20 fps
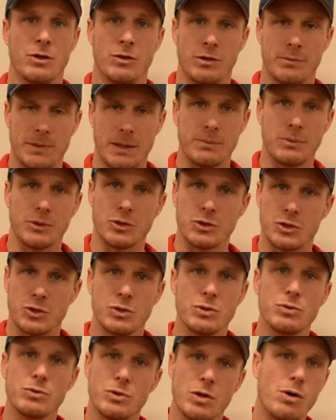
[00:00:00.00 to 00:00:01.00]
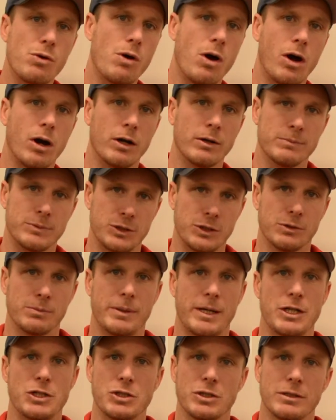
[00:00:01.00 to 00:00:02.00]
Remember, do no harm to your
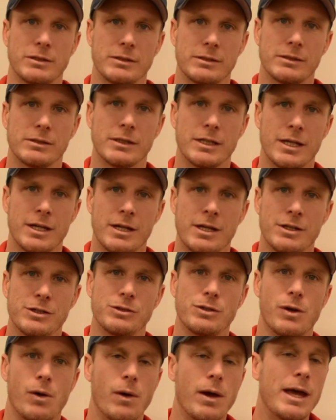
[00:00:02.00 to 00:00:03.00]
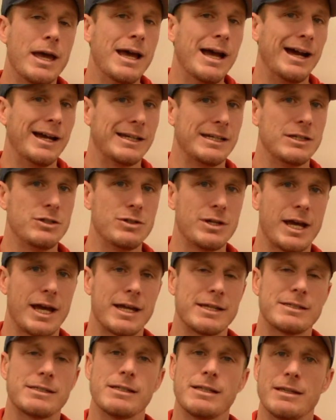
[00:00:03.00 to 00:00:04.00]
patients. So again, you
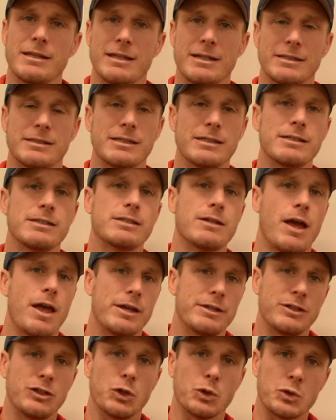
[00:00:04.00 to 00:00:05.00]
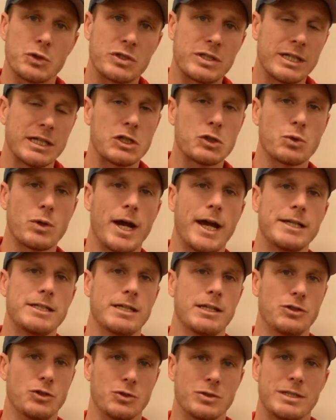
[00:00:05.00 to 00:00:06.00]
guys, this is your 6 rights
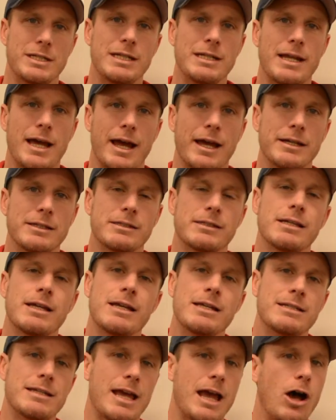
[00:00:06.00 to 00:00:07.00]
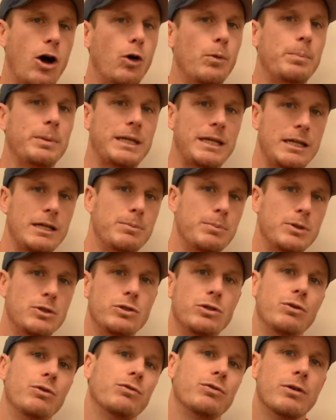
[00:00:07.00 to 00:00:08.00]
and your DDICE to help keeping
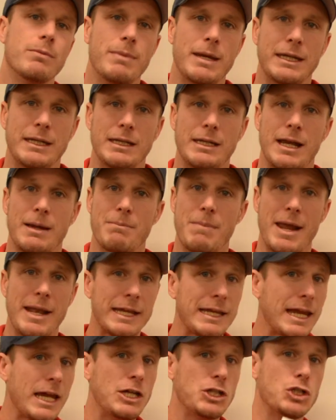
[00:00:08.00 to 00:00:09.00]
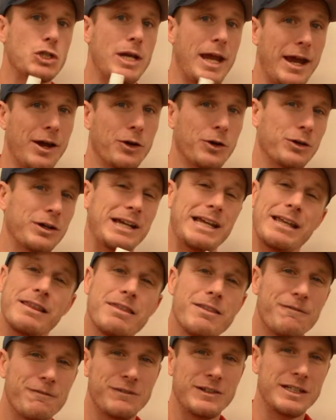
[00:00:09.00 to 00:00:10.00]
you from making a medication error
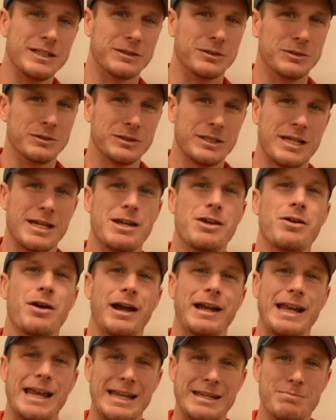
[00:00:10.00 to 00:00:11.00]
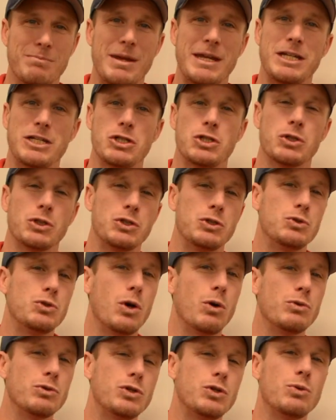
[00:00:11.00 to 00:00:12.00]
in the field, right, and making sure you
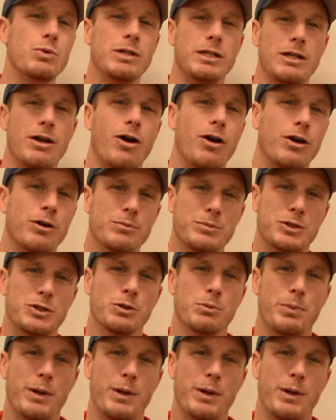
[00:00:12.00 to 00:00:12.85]
don't do any harm to your